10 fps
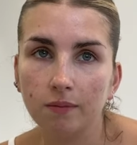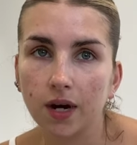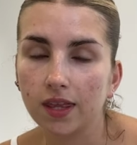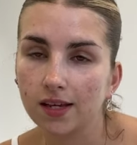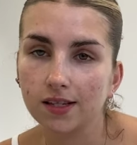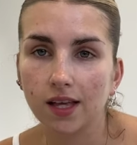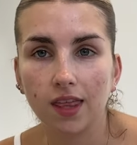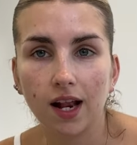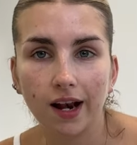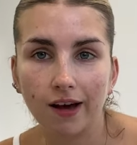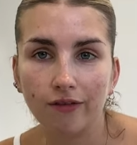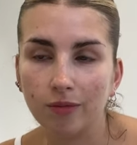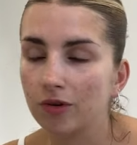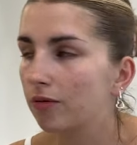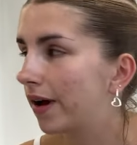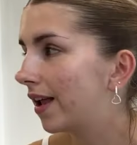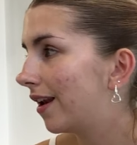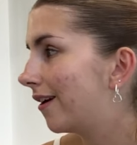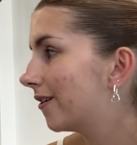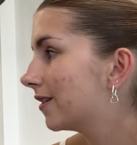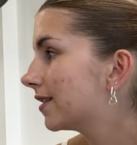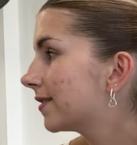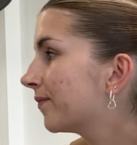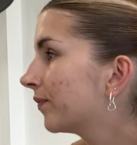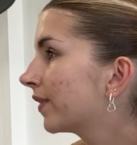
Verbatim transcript: buy things that they love and will wear loads.